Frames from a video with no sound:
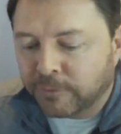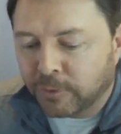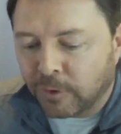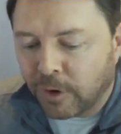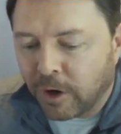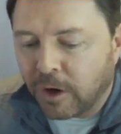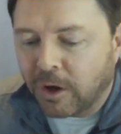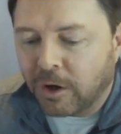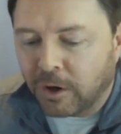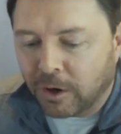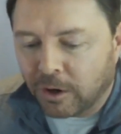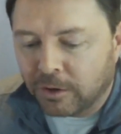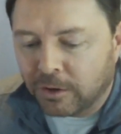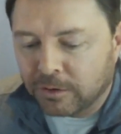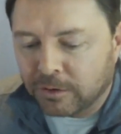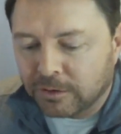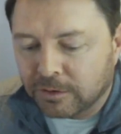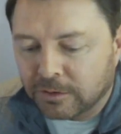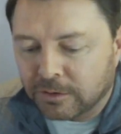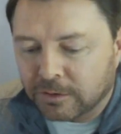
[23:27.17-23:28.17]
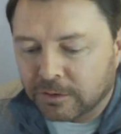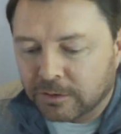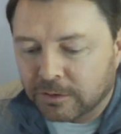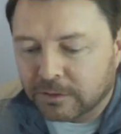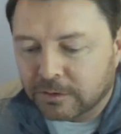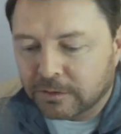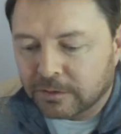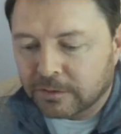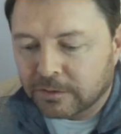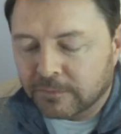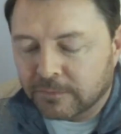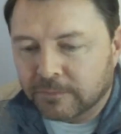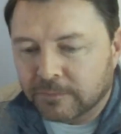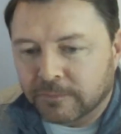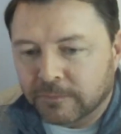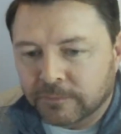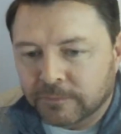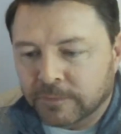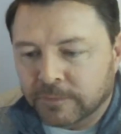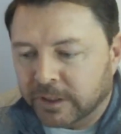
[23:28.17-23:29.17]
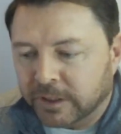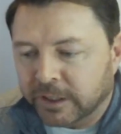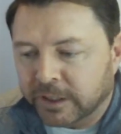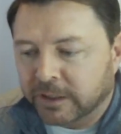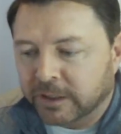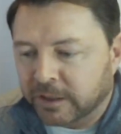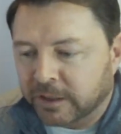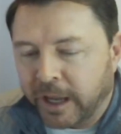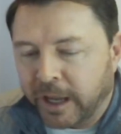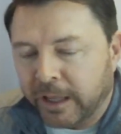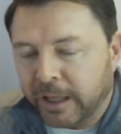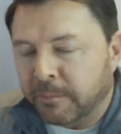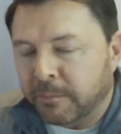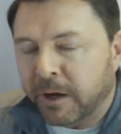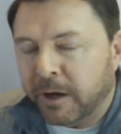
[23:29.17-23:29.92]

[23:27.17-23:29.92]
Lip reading: overall, the